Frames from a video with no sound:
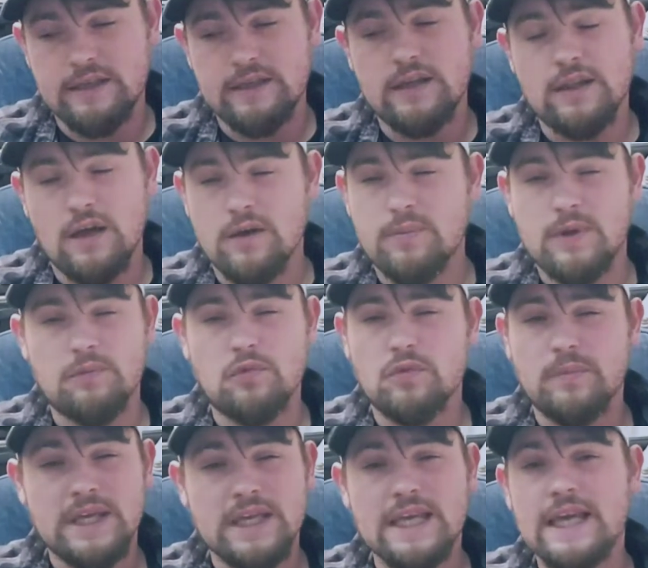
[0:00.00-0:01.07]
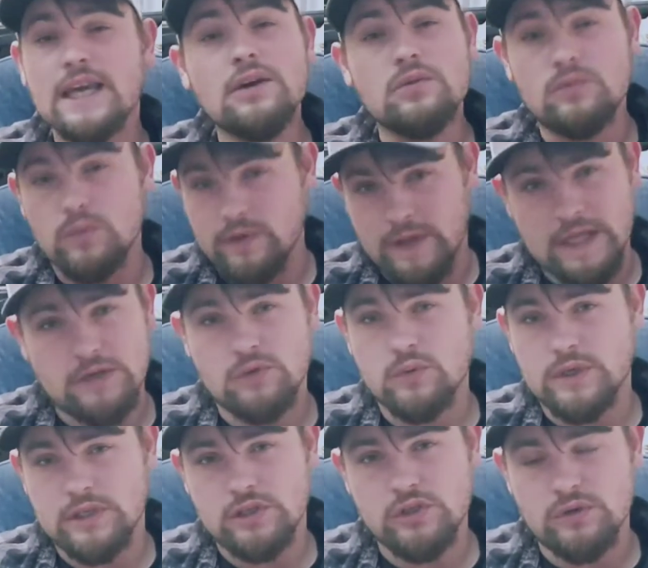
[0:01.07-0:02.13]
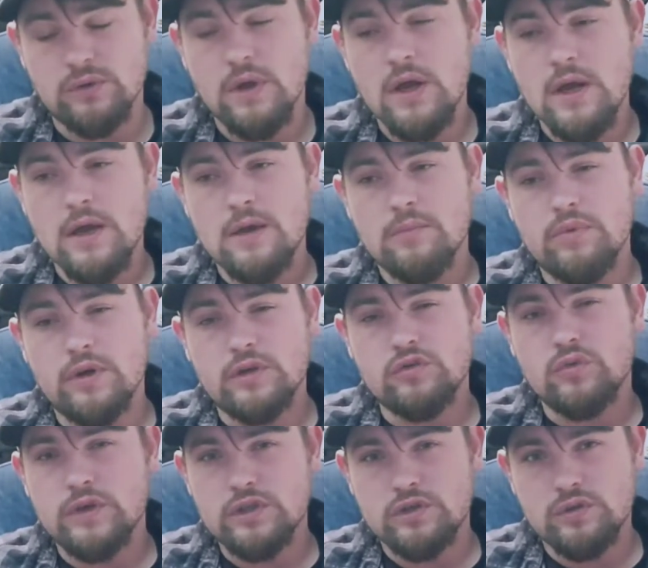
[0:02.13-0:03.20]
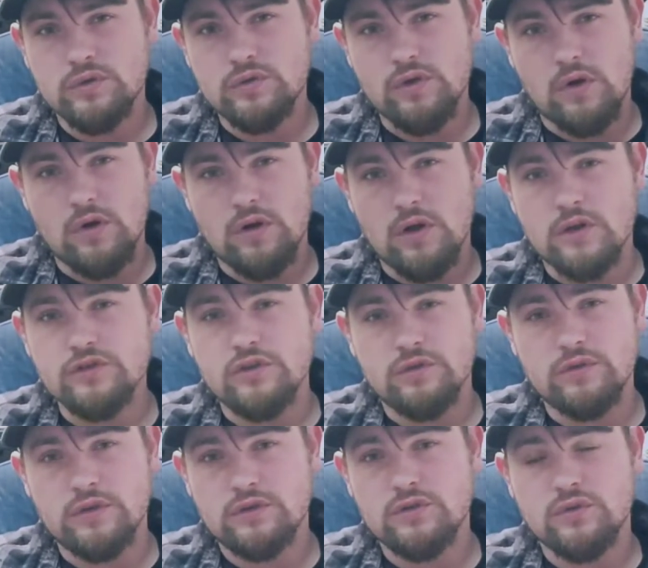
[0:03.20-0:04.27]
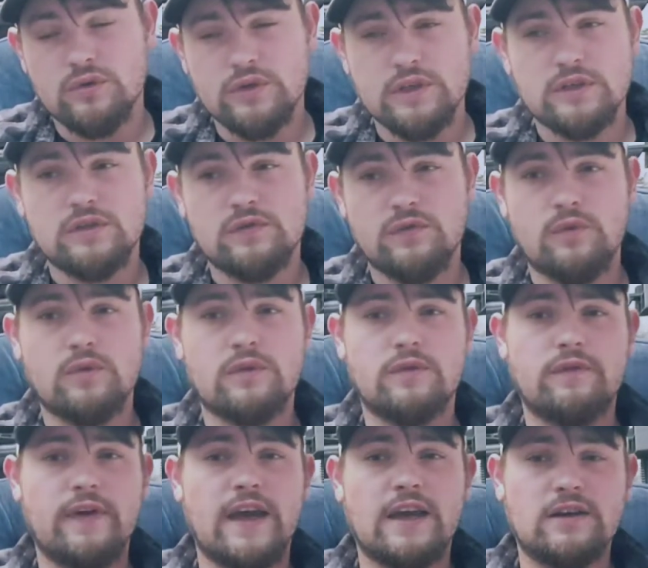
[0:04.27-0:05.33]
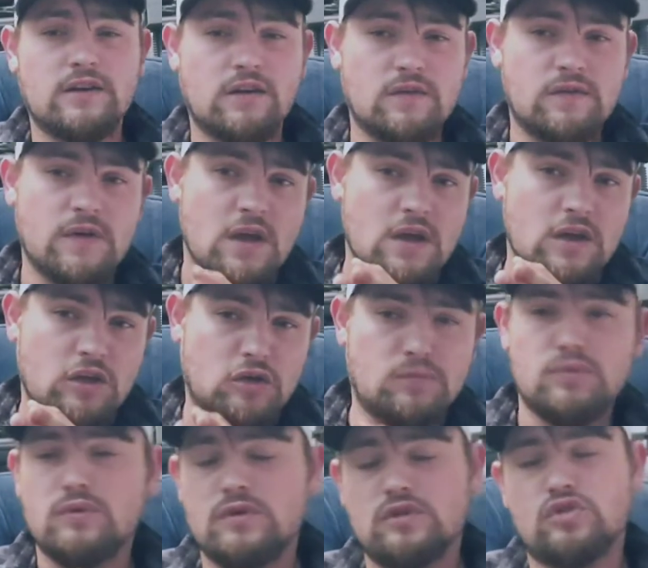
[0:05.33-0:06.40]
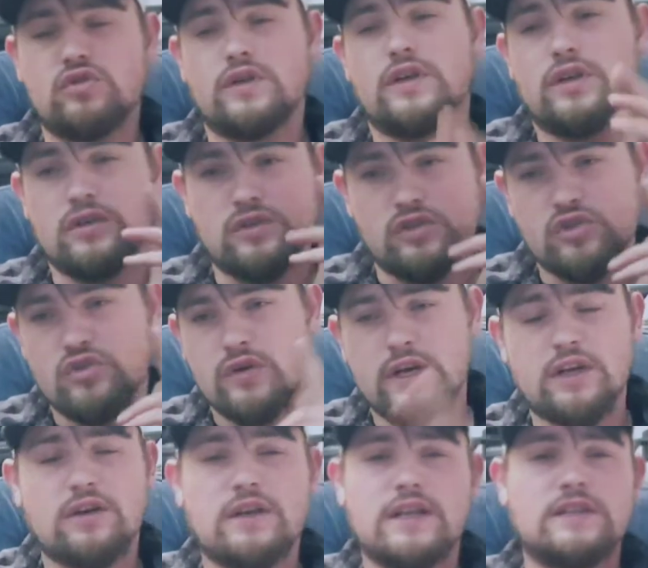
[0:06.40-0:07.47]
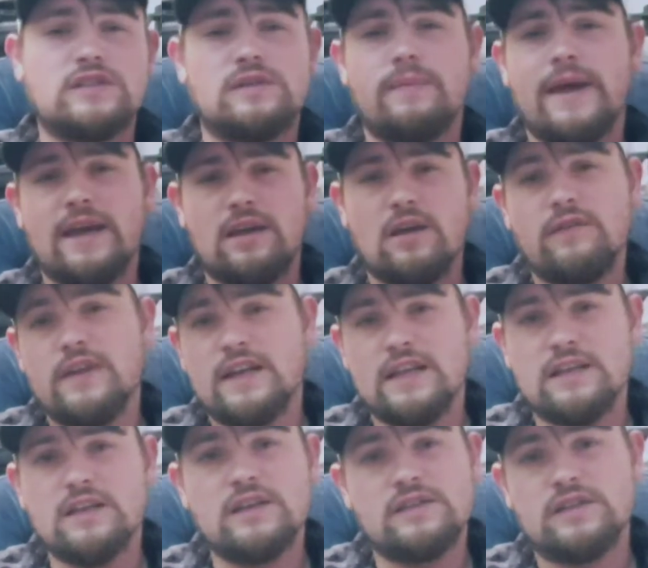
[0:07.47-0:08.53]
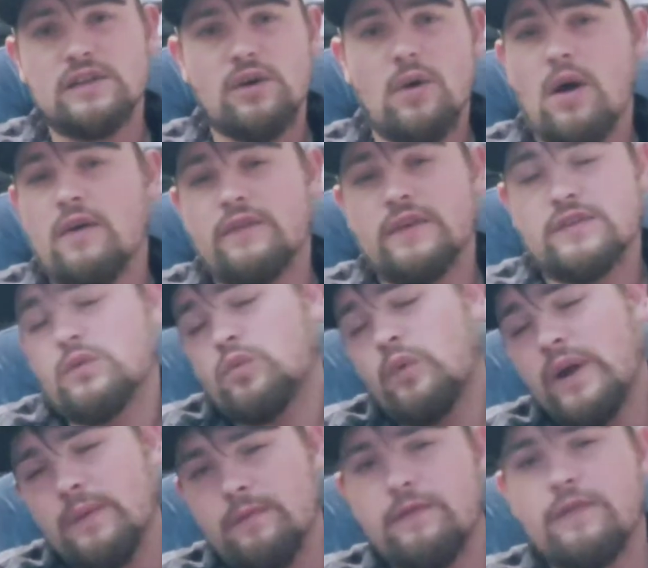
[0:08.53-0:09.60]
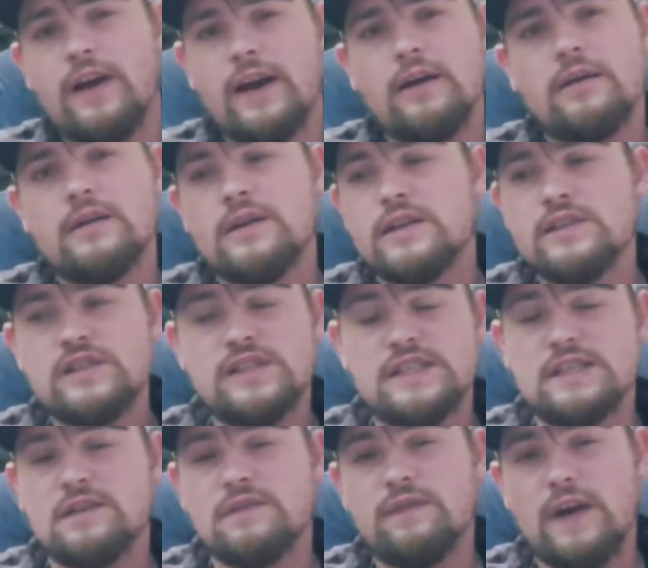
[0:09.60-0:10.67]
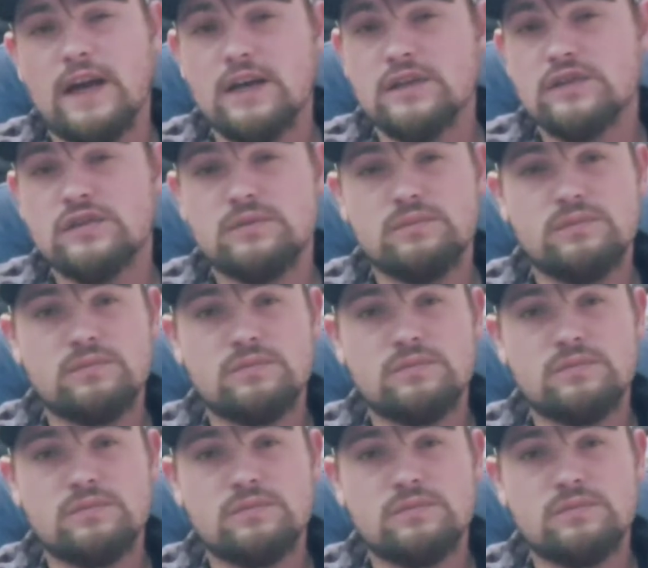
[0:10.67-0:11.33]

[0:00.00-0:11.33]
a lot of people have been killed with a 22, but 22s are also notorious for the fact of you pull the trigger, the striker hits the back of it, and it doesn't go off. It's a rim fire. Center fires